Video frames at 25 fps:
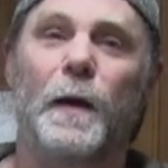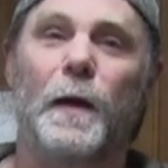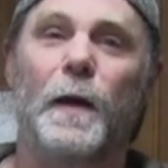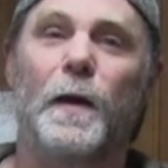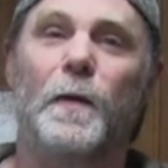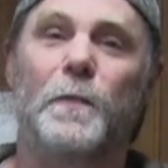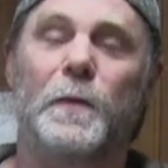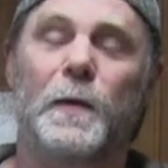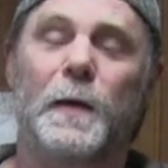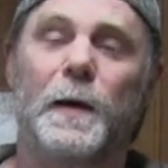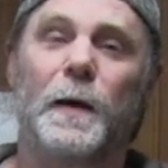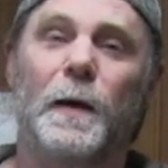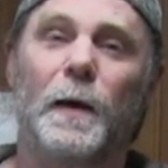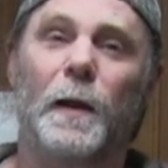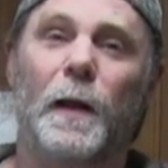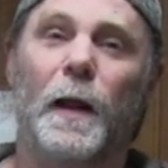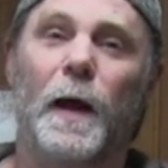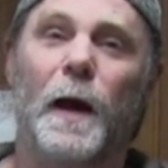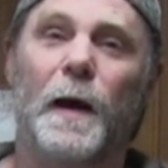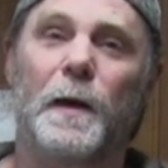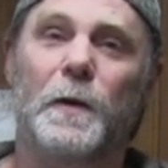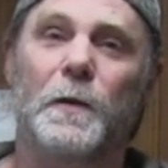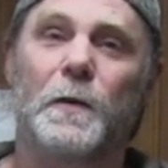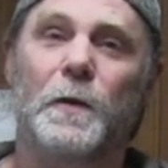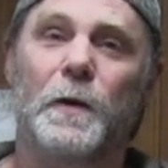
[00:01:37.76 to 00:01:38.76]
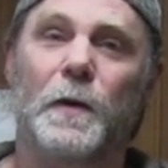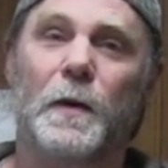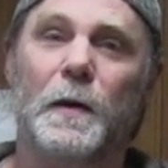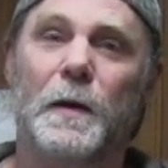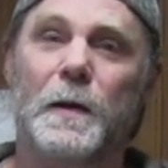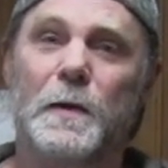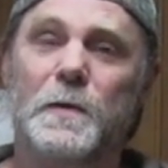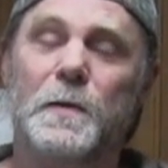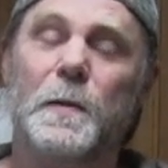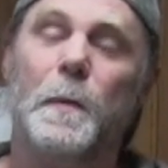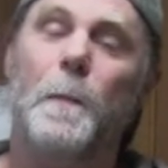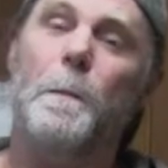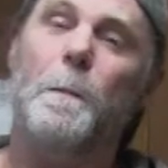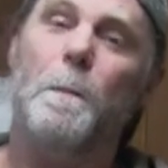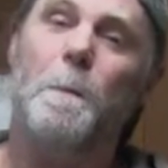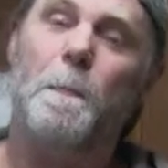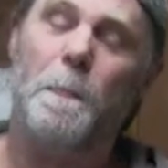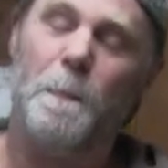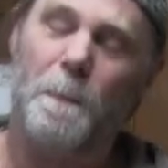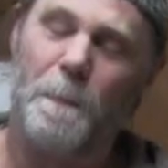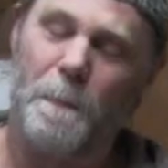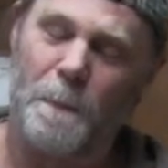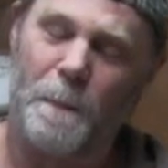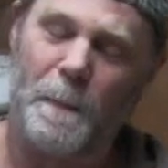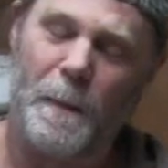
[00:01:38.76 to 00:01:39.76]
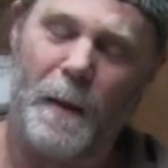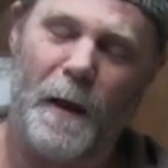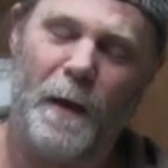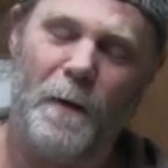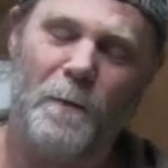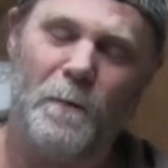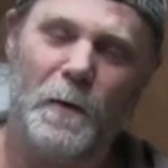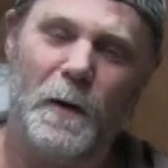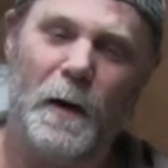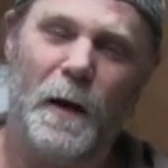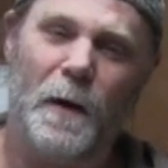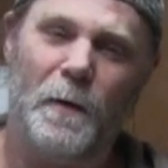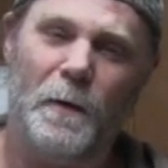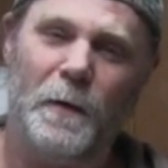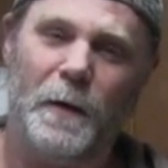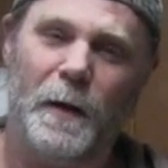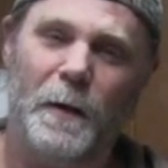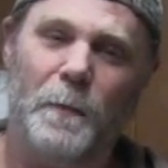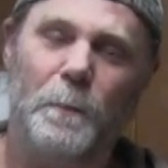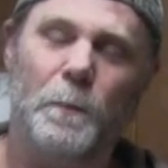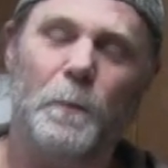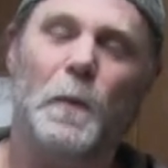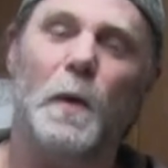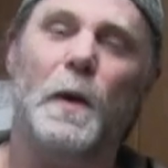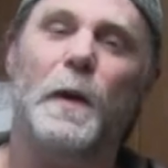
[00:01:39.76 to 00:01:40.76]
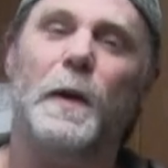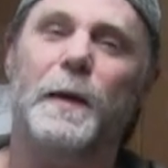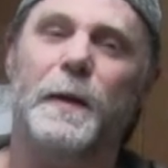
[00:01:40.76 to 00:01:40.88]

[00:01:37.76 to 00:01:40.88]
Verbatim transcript: If you kill a lot of turkeys, every now and then